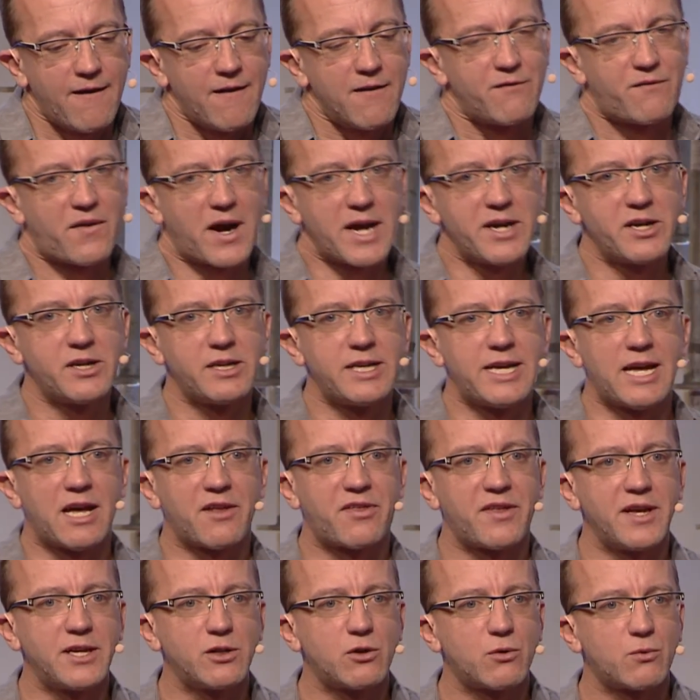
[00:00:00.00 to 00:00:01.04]
Finally, I
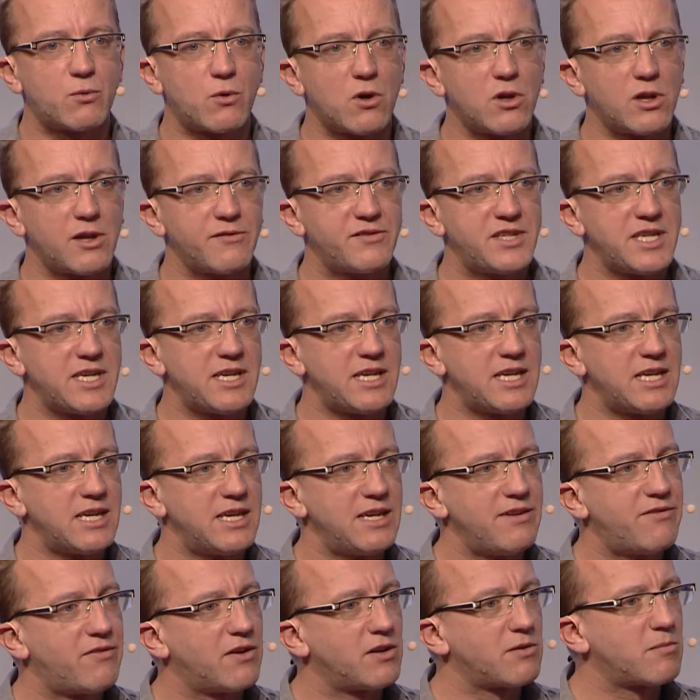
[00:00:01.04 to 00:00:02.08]
think the role of the
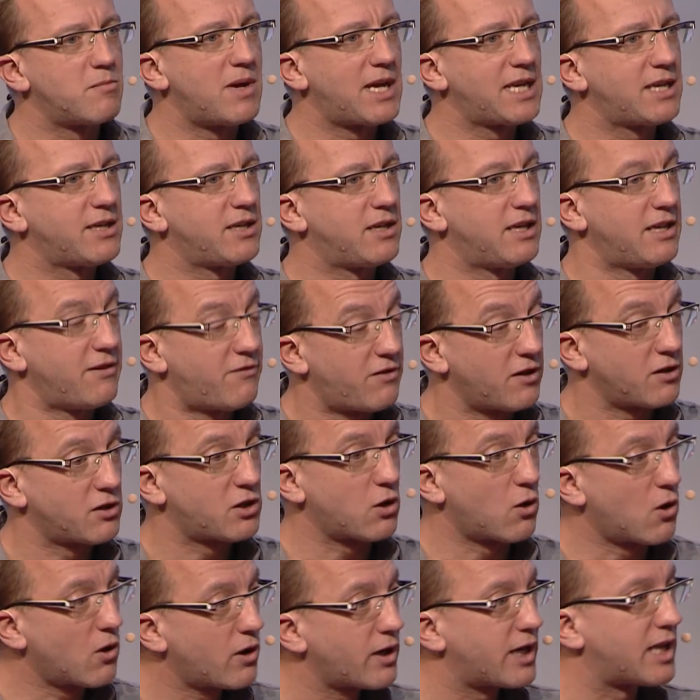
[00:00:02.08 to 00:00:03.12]
event
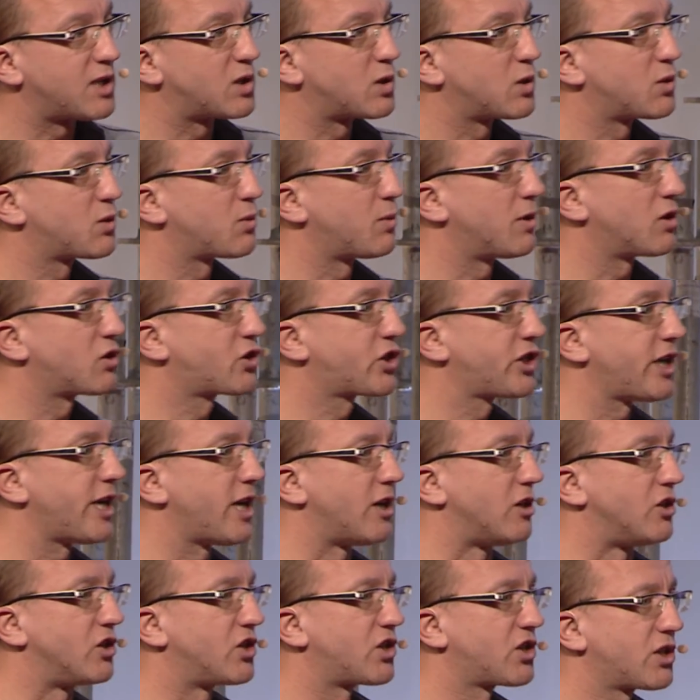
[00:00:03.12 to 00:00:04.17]
organizers will
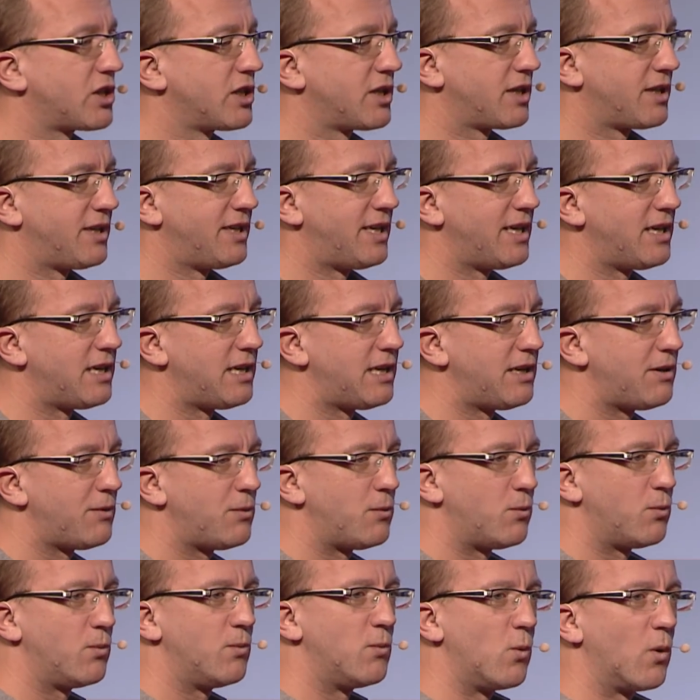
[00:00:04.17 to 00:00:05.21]
change. They
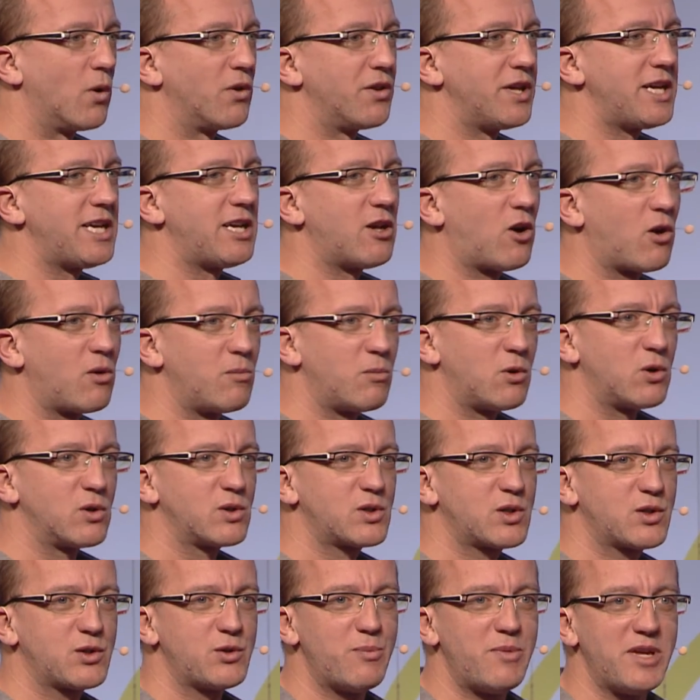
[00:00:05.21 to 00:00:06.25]
will need
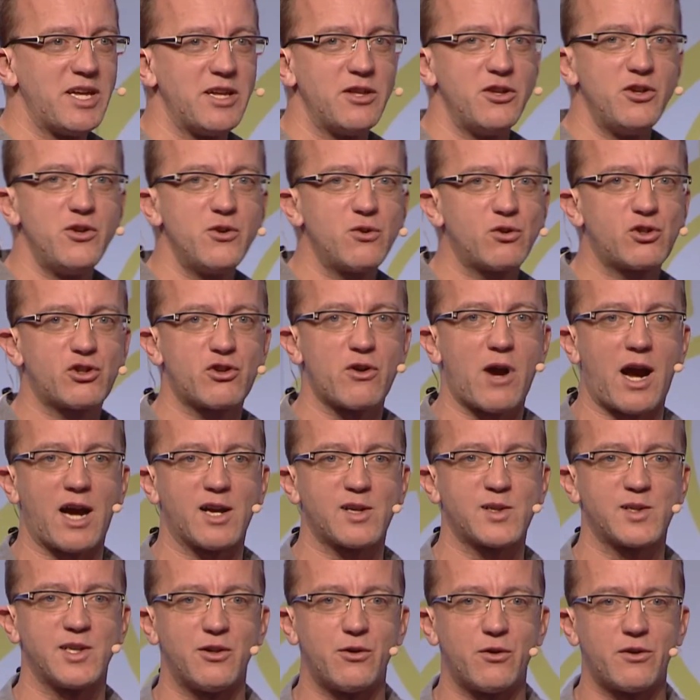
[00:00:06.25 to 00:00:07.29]
almost to be new
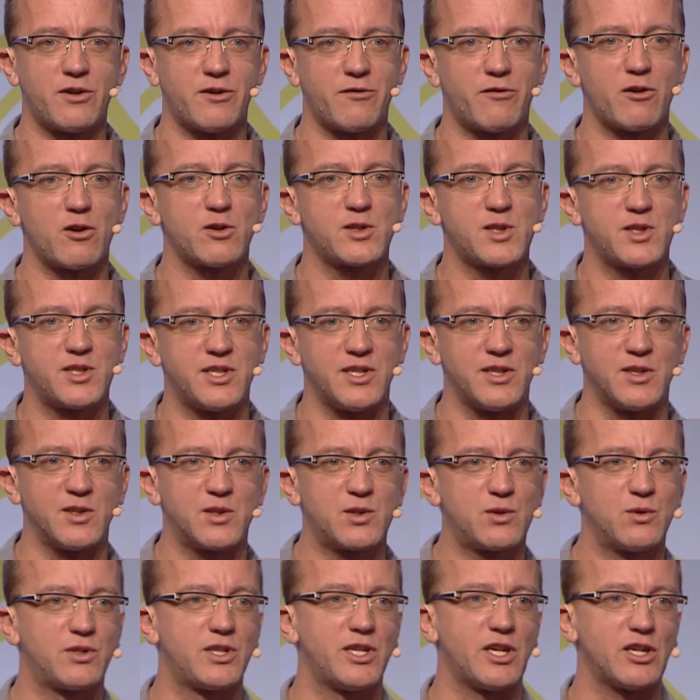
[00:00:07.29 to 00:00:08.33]
tracks in universities
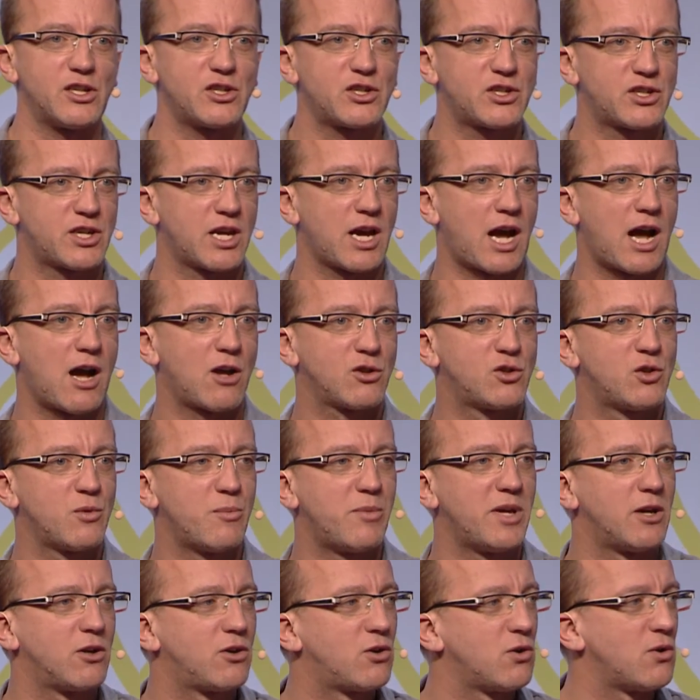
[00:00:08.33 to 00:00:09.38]
to teach how to
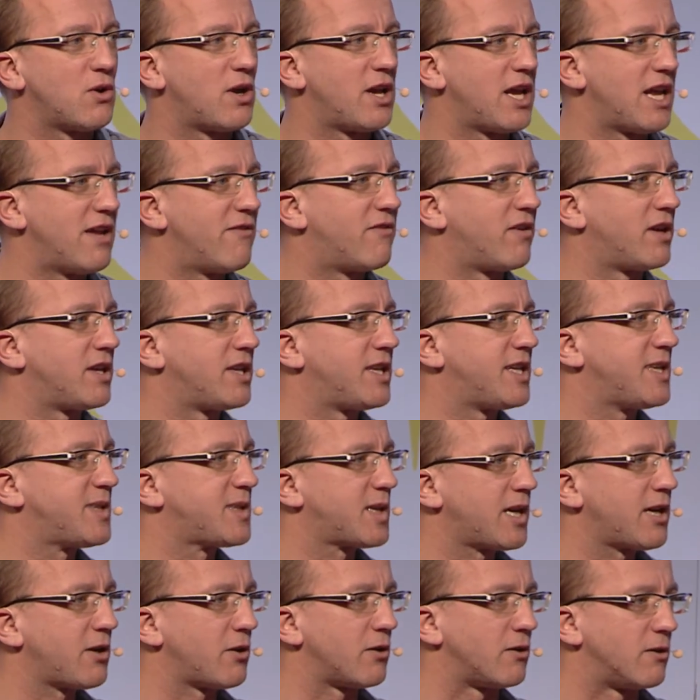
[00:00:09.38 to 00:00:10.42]
be a good event
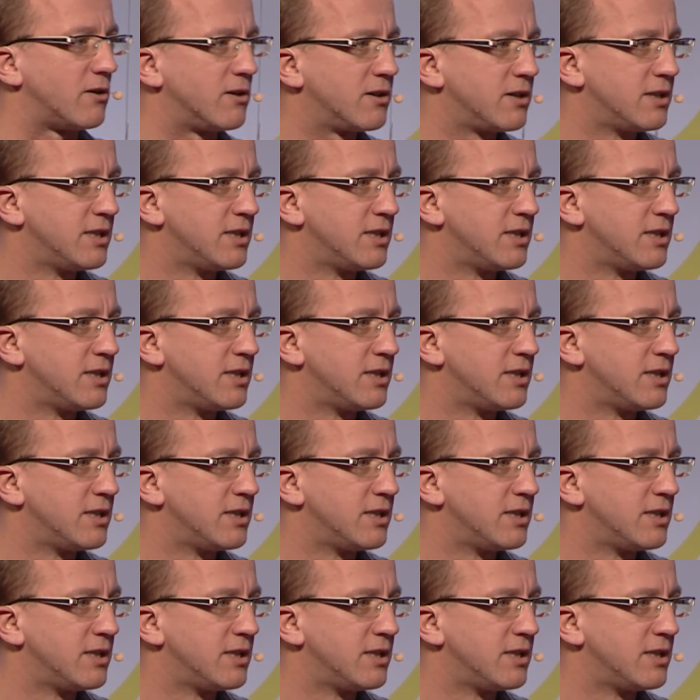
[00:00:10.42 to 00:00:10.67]
designer.